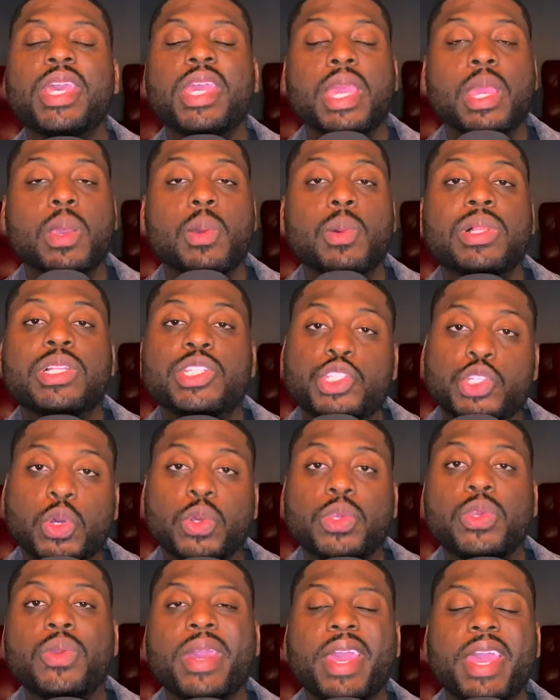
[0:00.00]
It will show
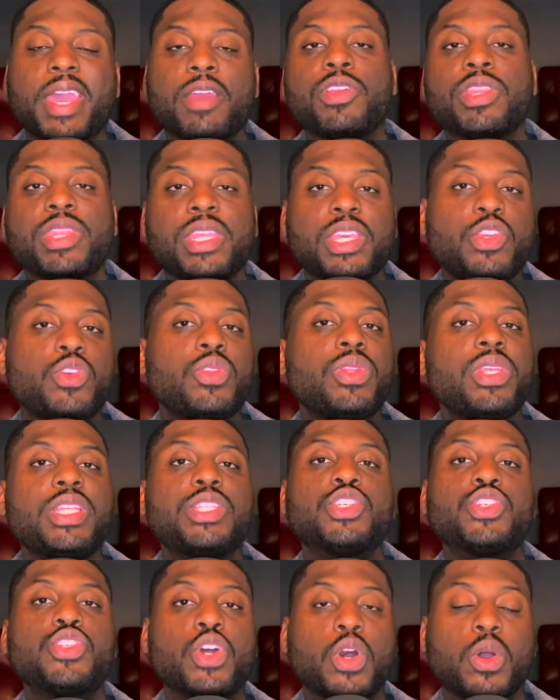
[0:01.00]
you everything you need
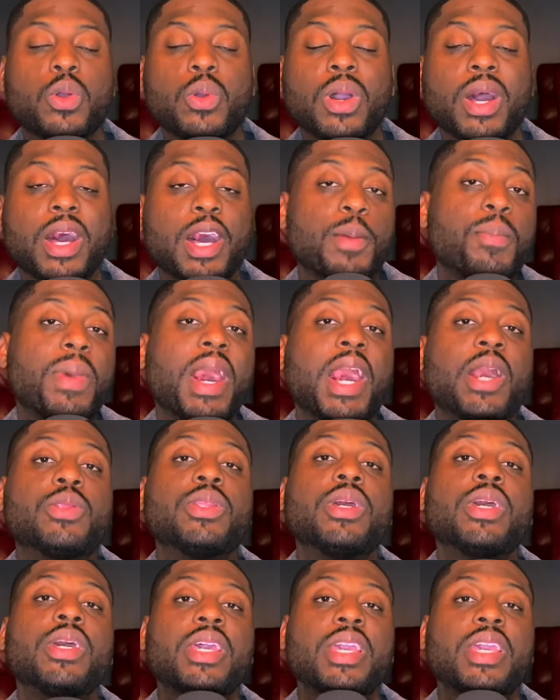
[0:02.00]
to know about